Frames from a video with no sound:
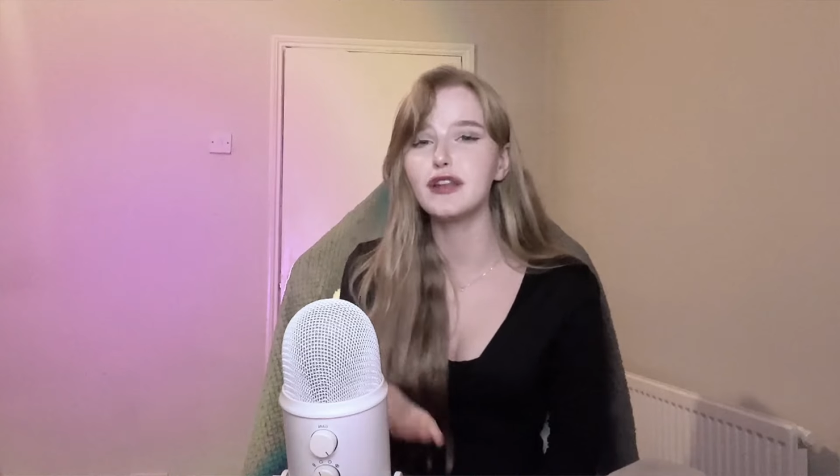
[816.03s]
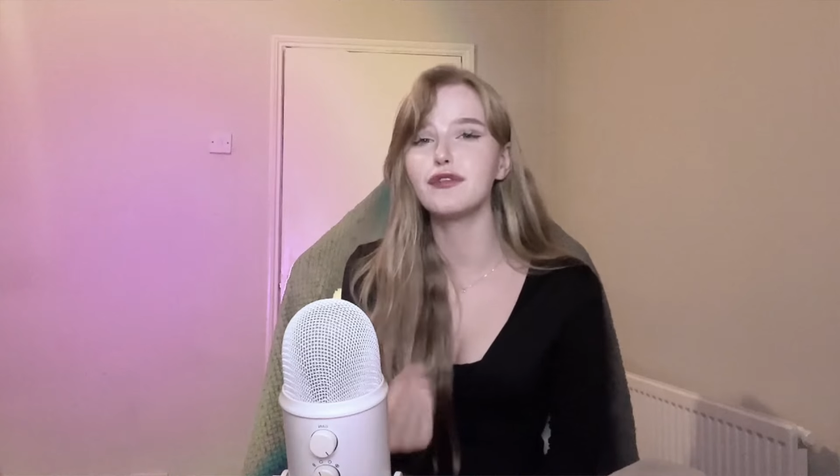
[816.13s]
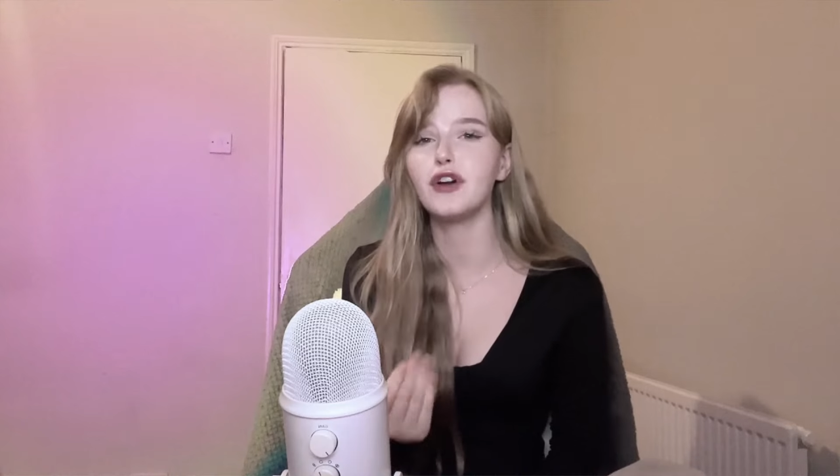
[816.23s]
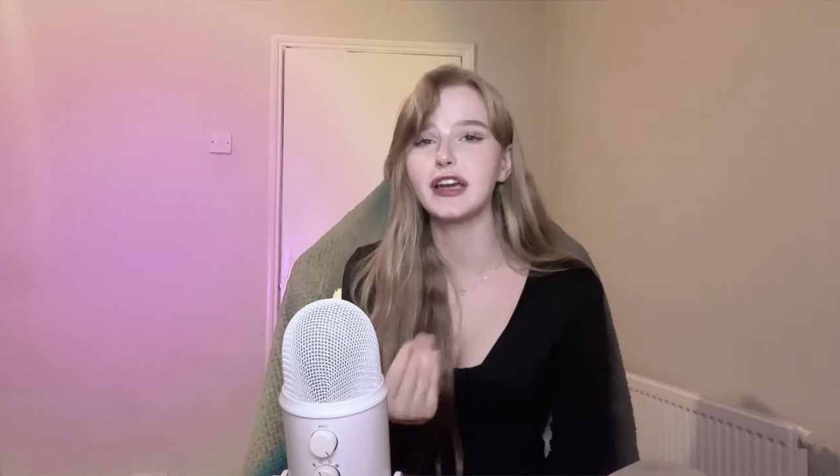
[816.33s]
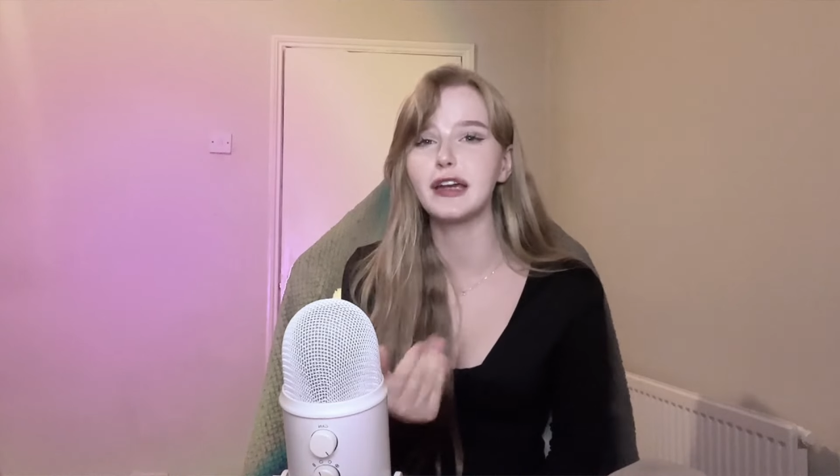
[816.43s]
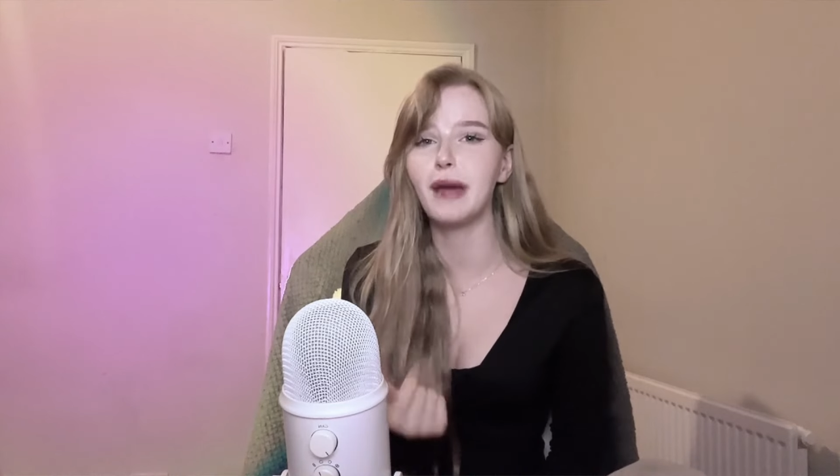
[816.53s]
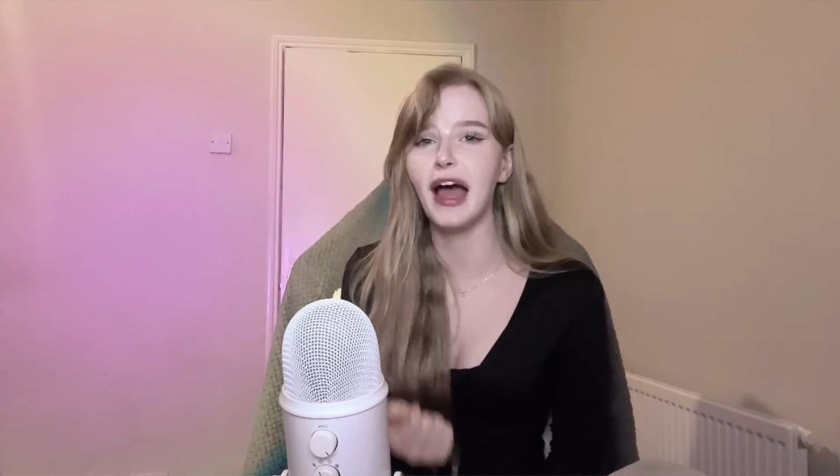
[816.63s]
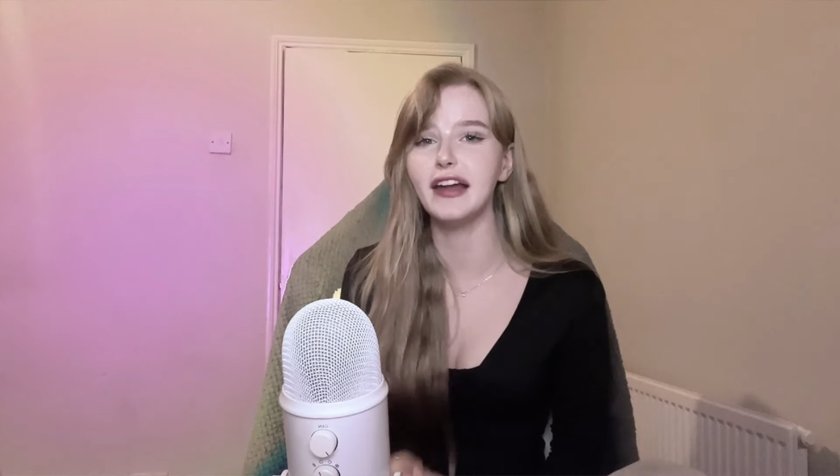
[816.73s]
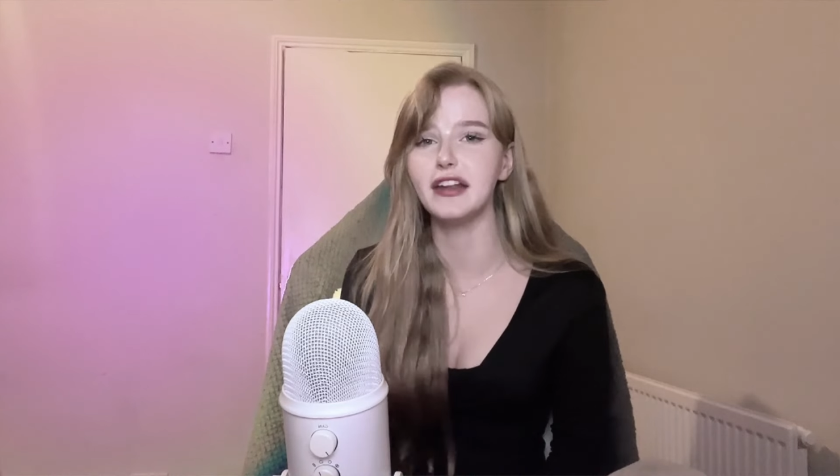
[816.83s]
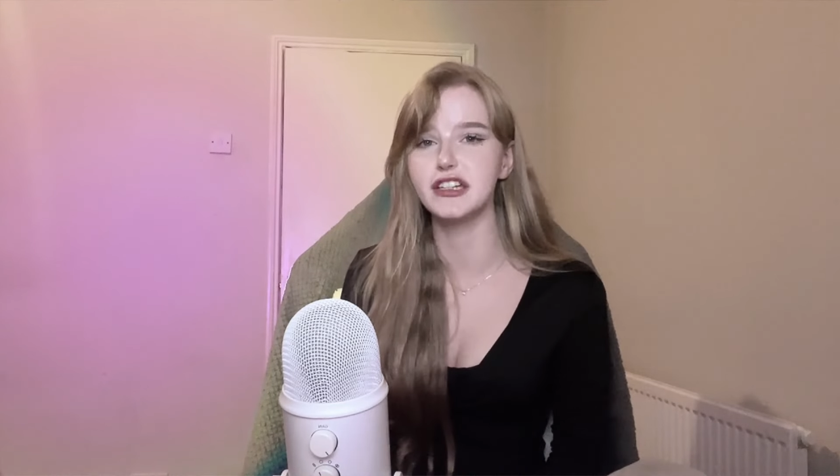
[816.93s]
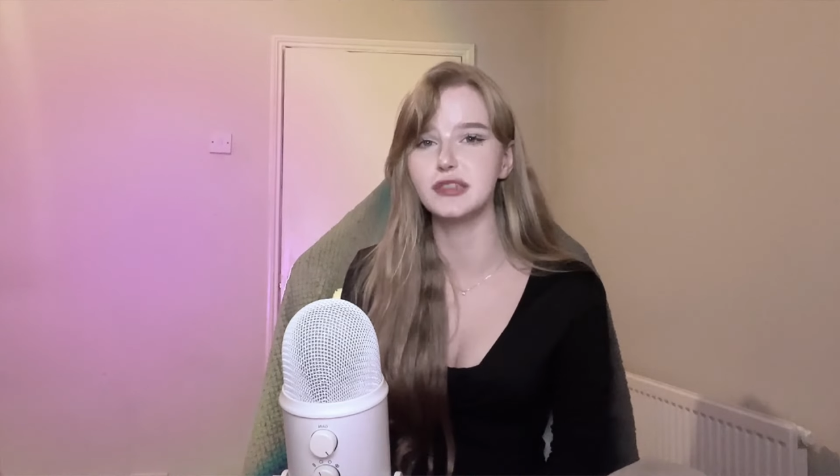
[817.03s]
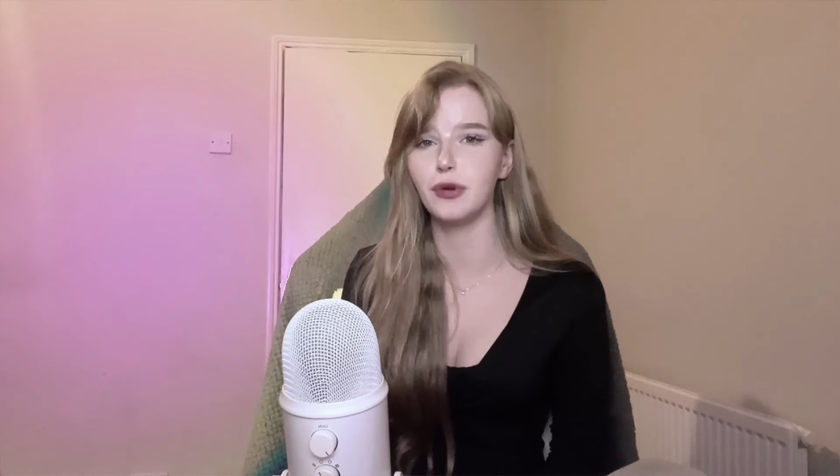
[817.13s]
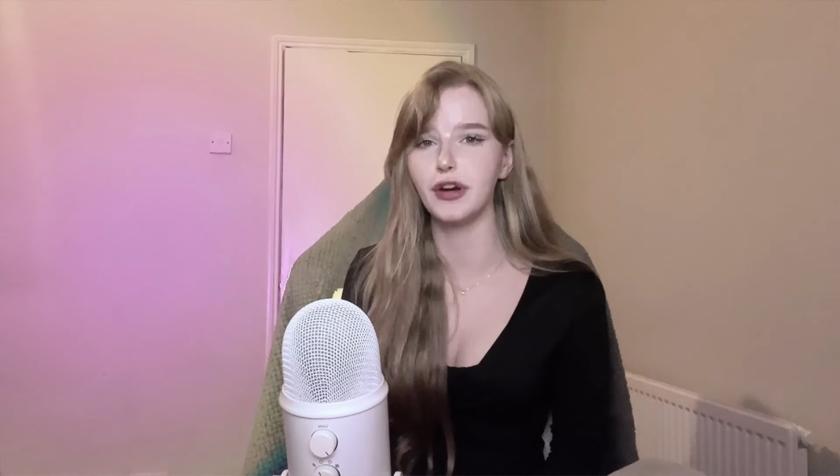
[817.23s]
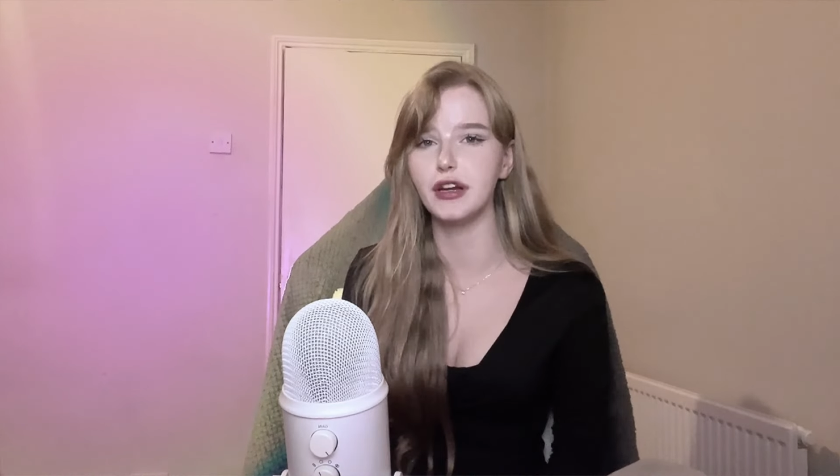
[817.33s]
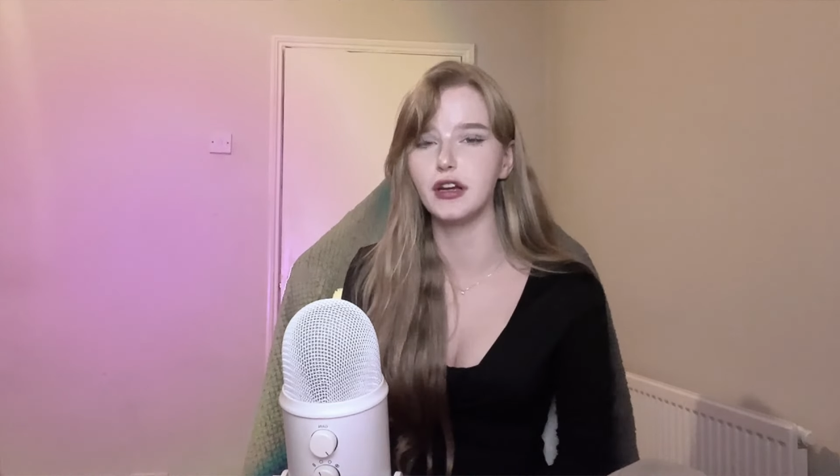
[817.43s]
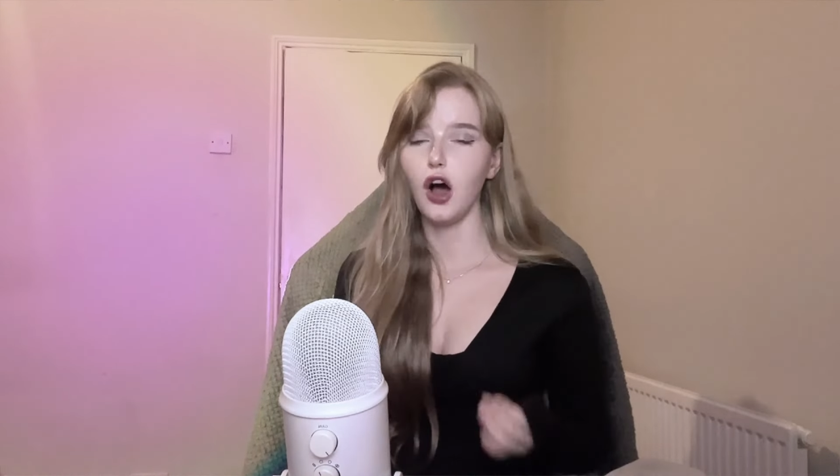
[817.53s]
the fucking pen at this point.